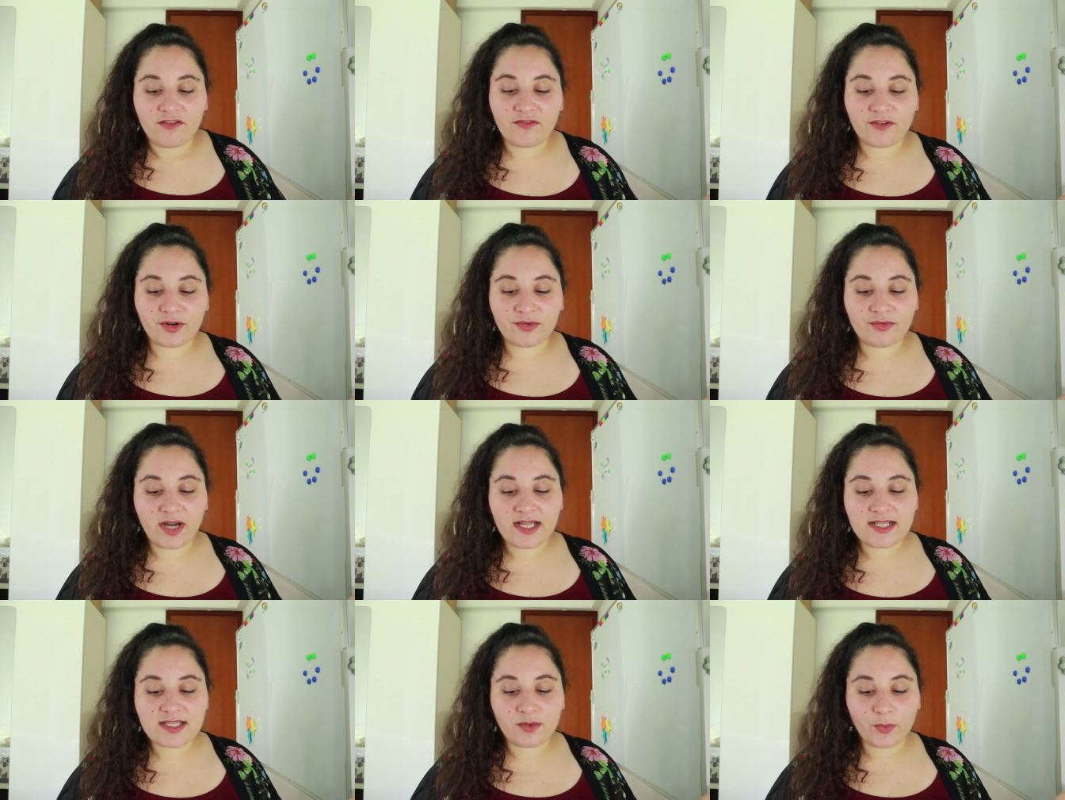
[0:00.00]
For
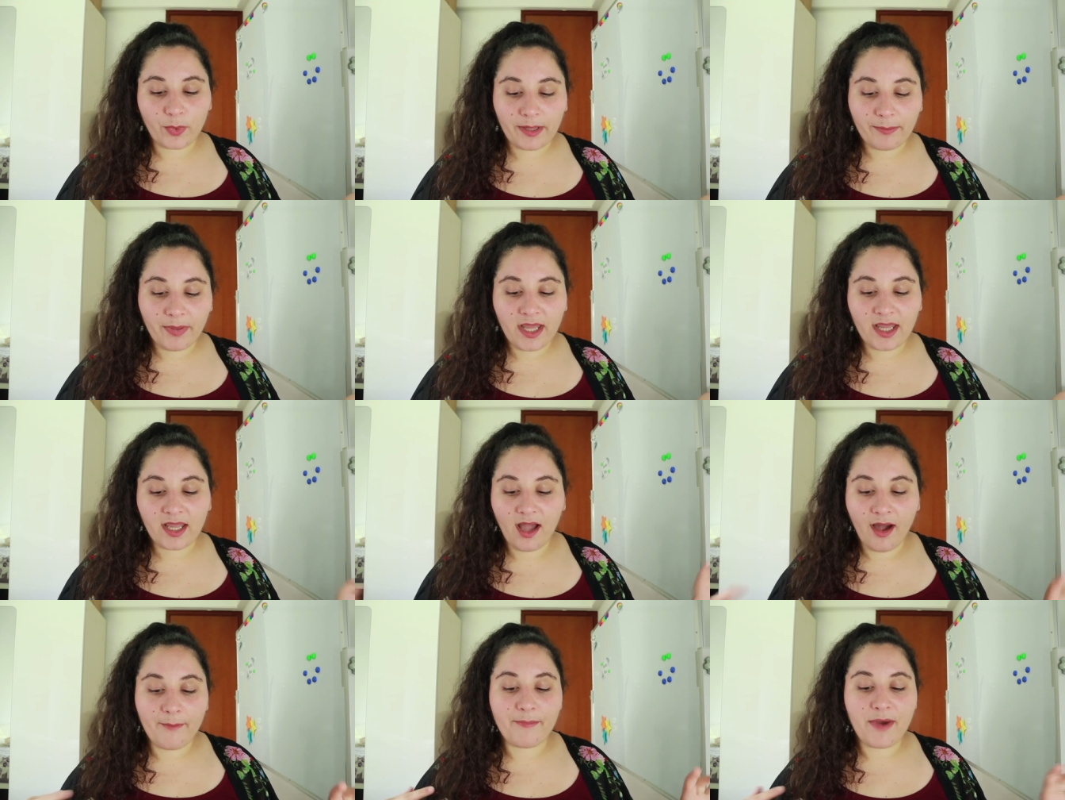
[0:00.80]
rent, we pay
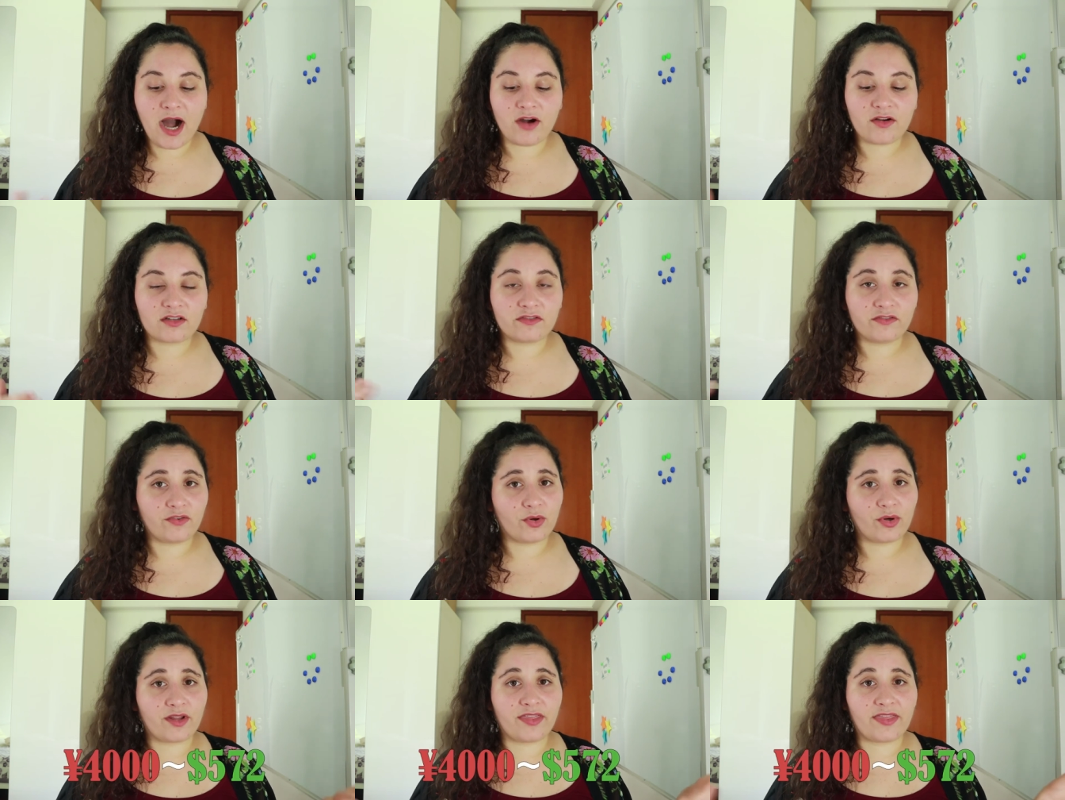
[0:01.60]
about
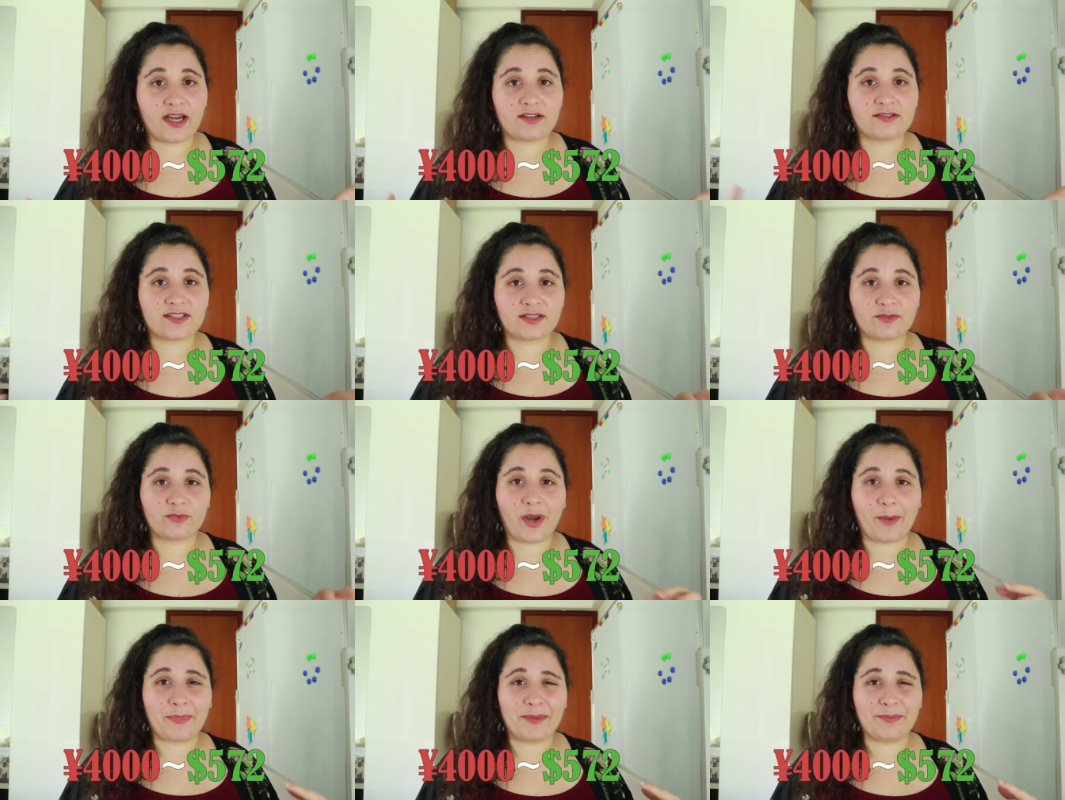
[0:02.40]
4,000
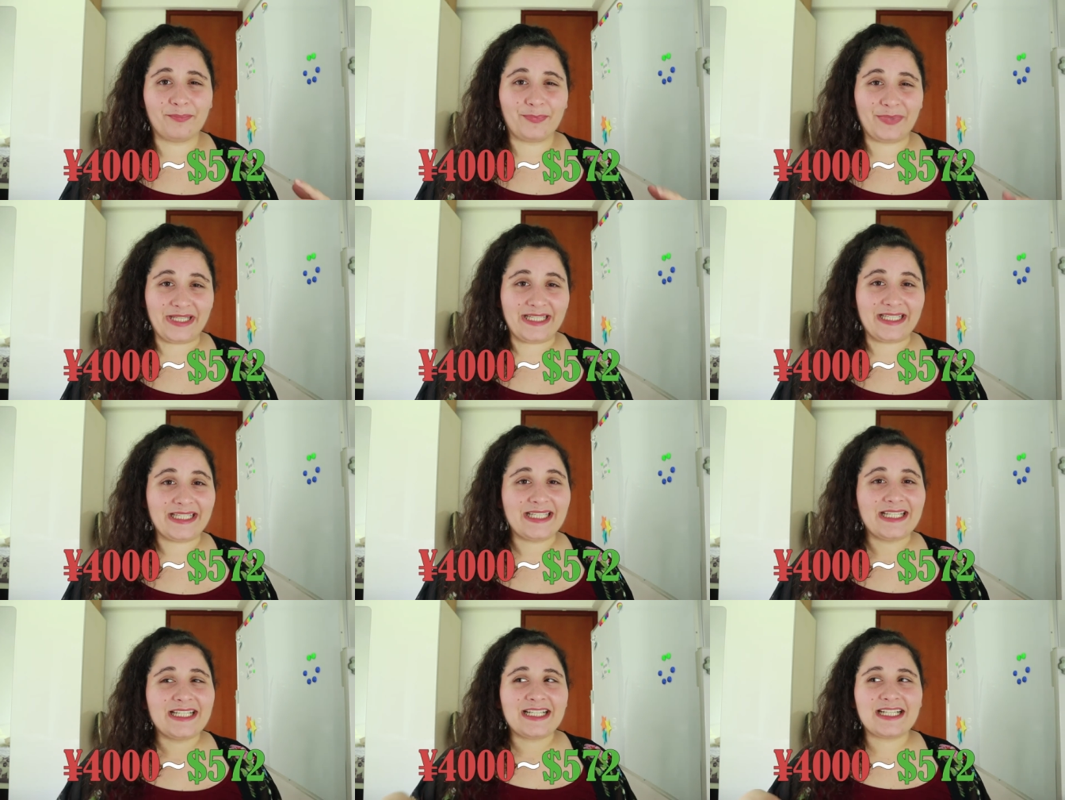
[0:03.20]
renminbi.